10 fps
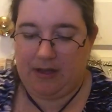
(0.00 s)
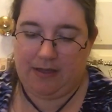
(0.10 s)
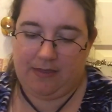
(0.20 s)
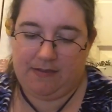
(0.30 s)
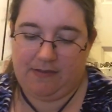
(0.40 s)

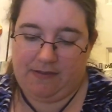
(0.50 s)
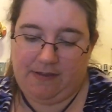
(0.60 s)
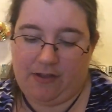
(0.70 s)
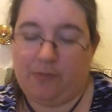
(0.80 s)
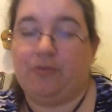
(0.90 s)
And this is
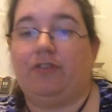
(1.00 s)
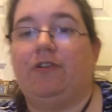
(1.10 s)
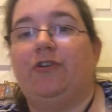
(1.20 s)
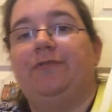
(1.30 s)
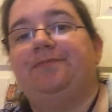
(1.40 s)
Yellow Brick
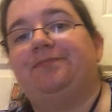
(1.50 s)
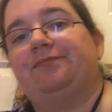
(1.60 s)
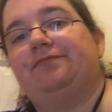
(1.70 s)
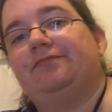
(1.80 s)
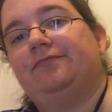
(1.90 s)
Road.
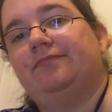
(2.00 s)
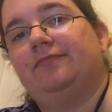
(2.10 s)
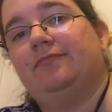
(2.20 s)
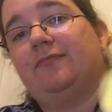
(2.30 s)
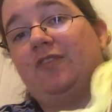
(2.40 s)

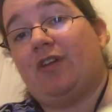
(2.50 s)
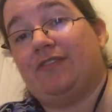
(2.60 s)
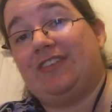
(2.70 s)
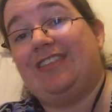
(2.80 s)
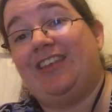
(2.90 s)
So
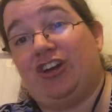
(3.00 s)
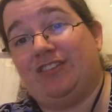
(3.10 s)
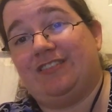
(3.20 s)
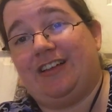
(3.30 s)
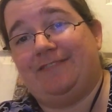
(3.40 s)
obviously the
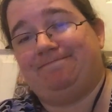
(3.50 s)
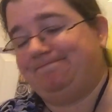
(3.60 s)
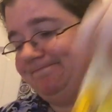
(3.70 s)
Oz line.